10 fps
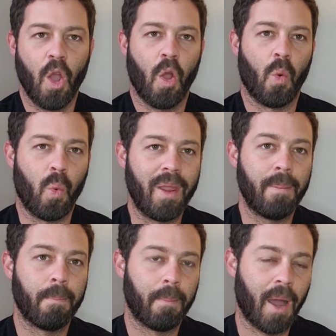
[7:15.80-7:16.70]
we
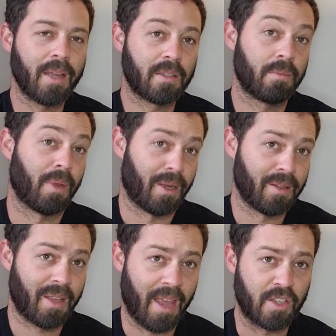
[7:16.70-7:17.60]
might, in the
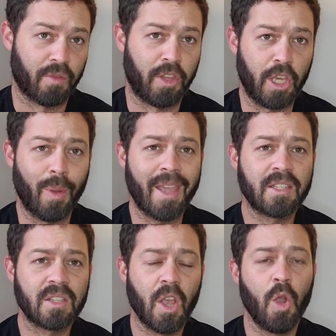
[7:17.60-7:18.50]
case of the
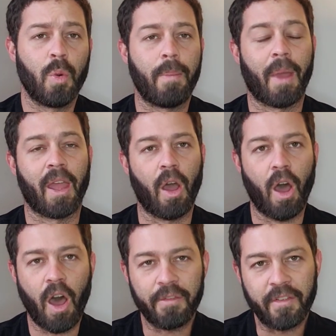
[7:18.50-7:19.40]
US, we pay
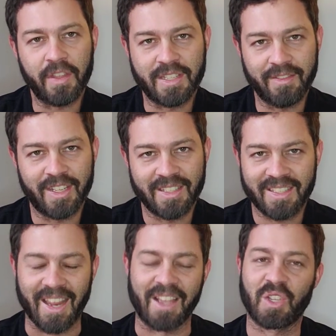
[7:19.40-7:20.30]
half of the dividends
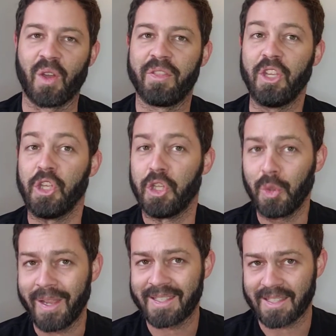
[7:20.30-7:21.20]
tax on the
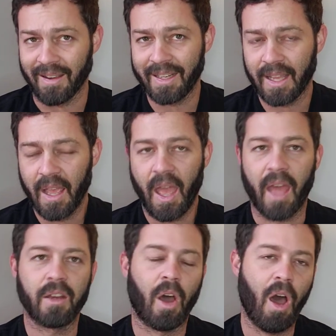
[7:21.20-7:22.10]
US side
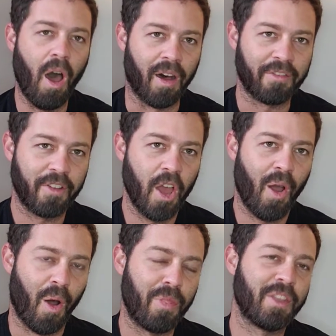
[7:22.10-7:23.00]
and half
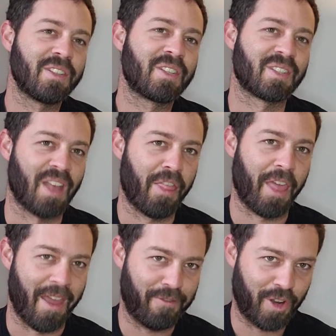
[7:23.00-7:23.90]
on the South
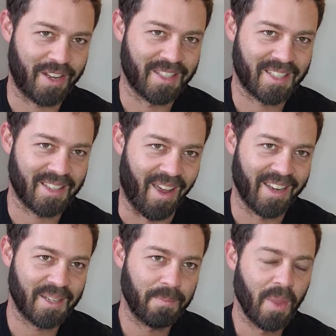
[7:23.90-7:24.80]
African
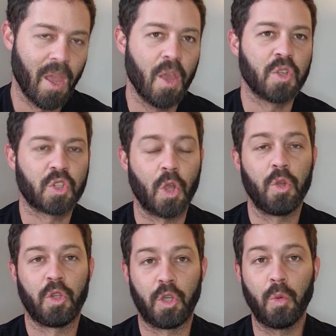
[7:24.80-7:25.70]
side. So
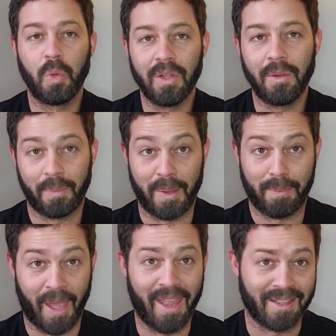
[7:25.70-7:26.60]
you will be
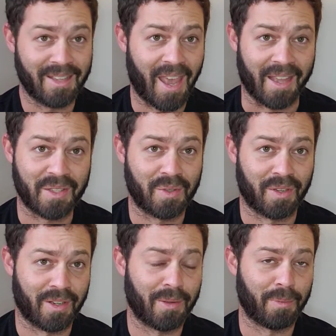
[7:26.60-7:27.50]
paying tax,
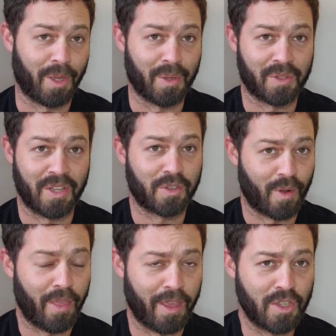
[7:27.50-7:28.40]
because there's three
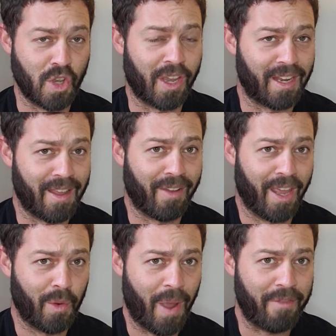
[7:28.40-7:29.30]
things you can never get
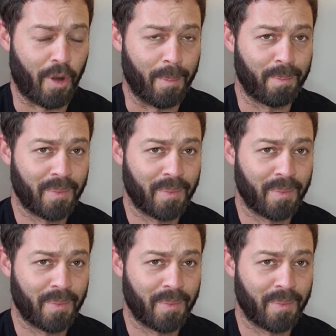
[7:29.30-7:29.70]
away from: